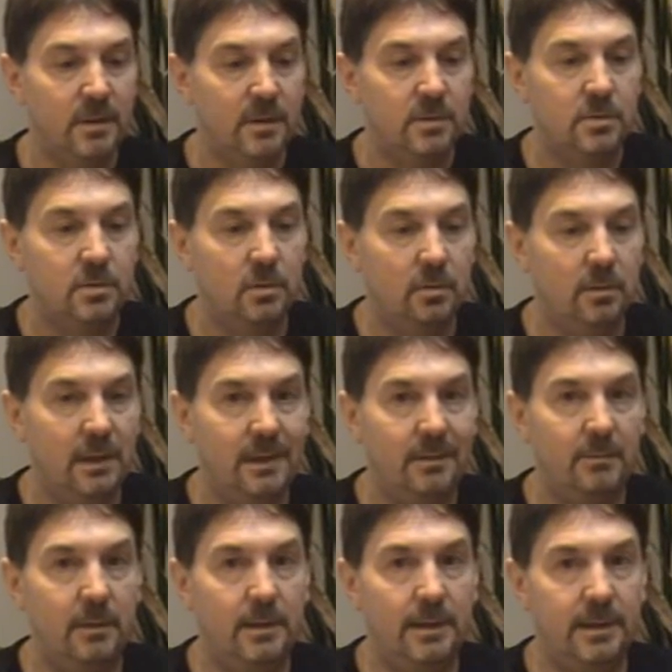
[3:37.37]
So
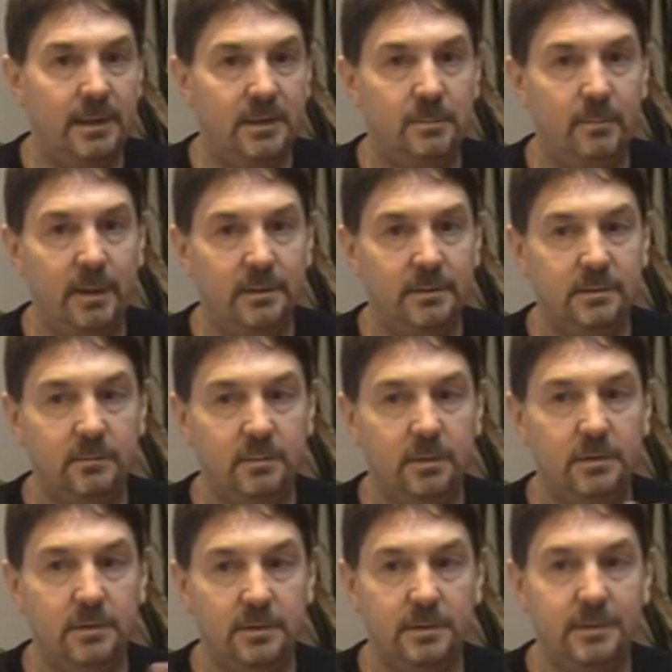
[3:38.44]
now I'd expect,
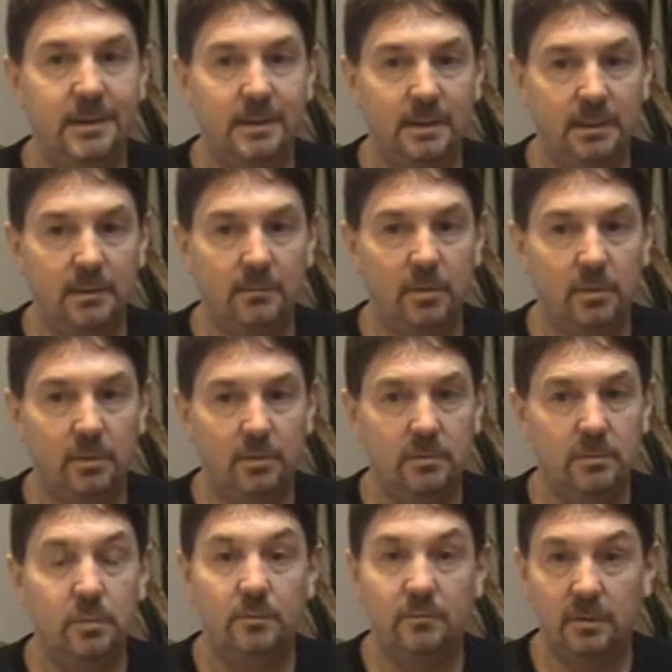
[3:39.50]
because of the diet that I'm on,
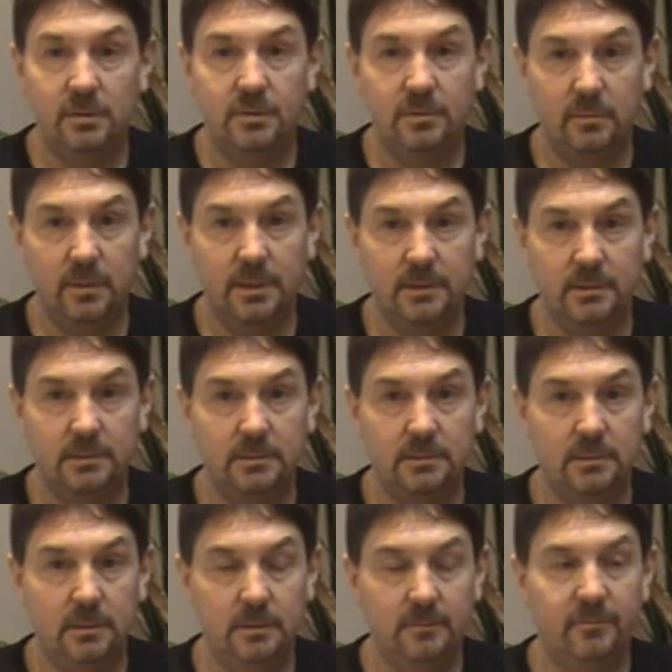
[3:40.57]
to have lost the weight.
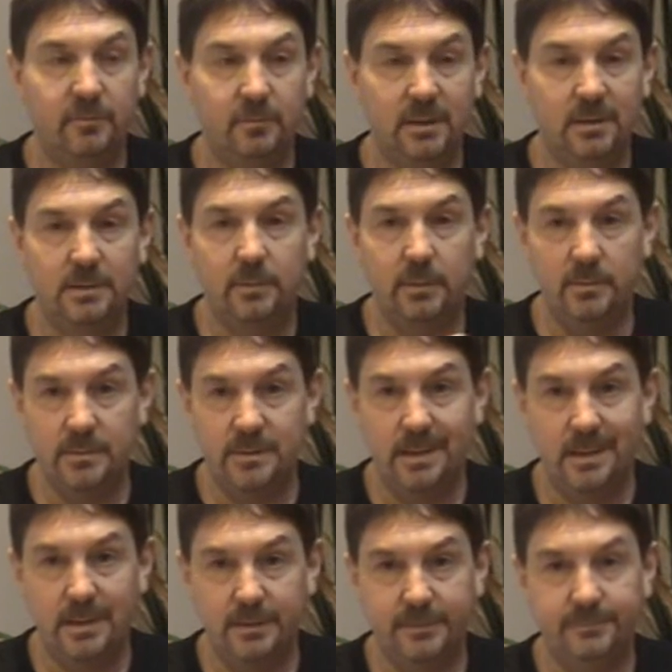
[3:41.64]
And from the experience I
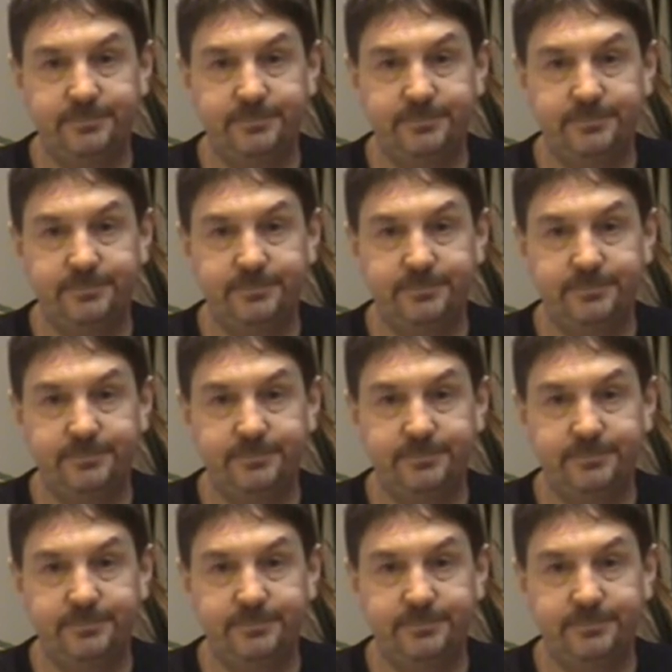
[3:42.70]
had